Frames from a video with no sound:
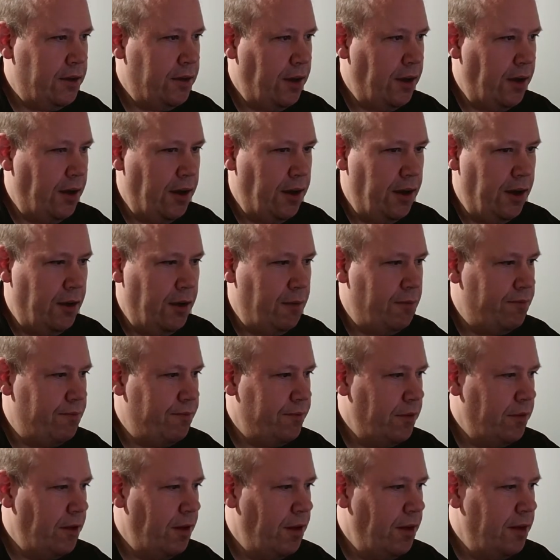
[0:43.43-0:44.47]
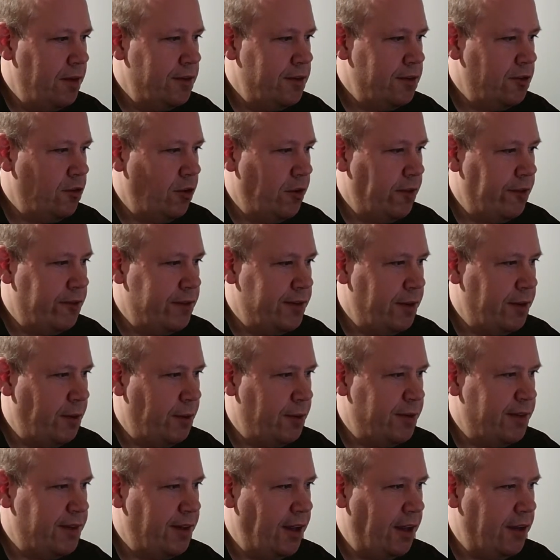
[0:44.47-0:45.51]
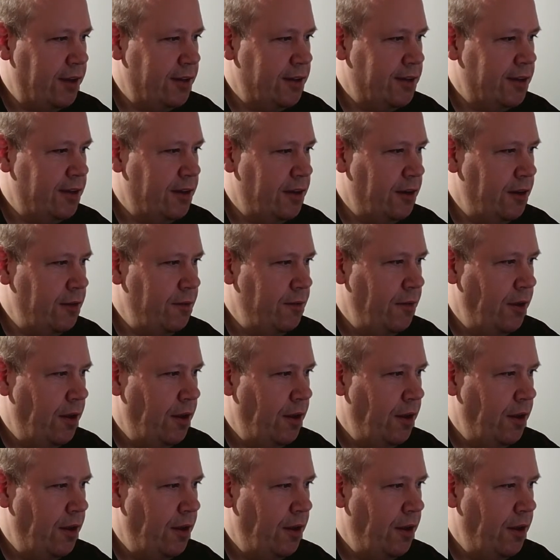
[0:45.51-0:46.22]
let's go over some of the settings here.